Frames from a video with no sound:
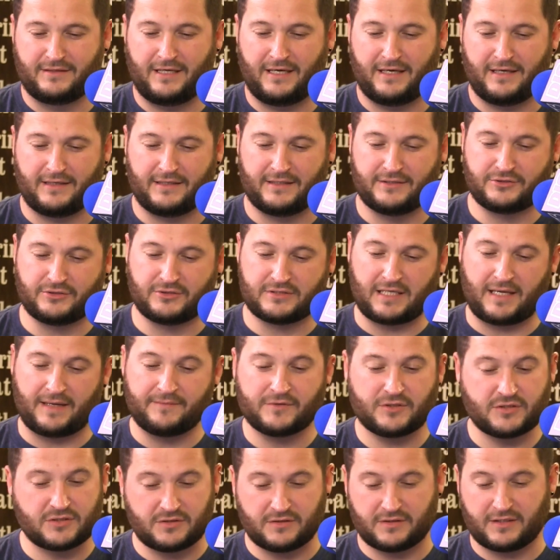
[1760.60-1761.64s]
yeah, interesting.
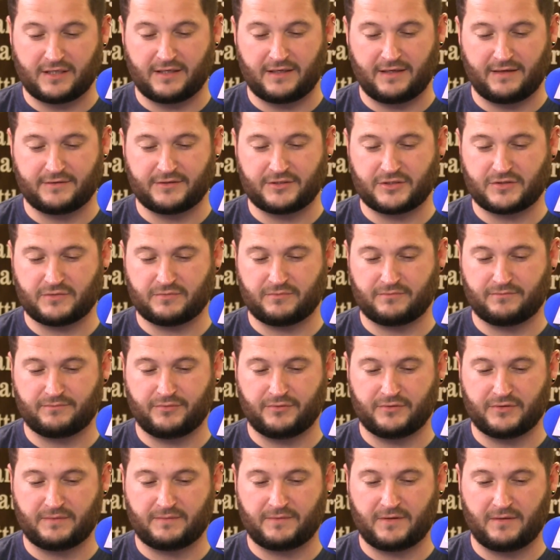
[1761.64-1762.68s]
I'm just looking. I just
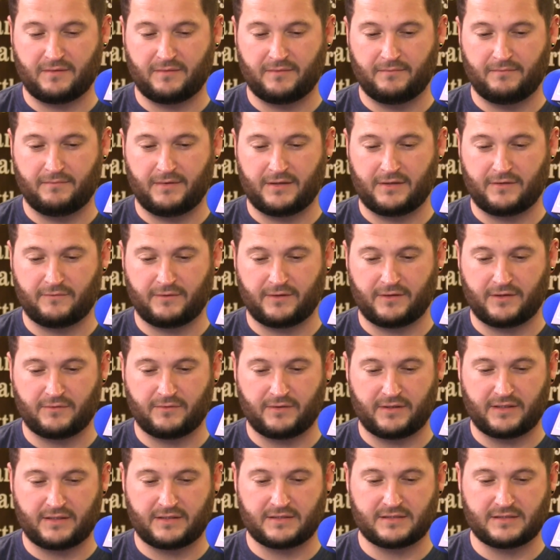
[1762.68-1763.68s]
pulled up the menu really quick